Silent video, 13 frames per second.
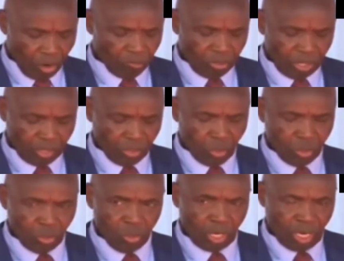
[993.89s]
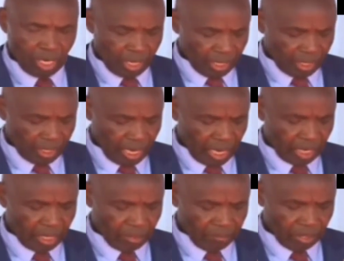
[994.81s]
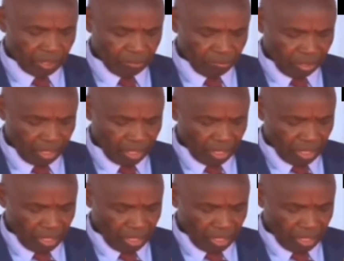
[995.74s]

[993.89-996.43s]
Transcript: of the total candidature, respectively.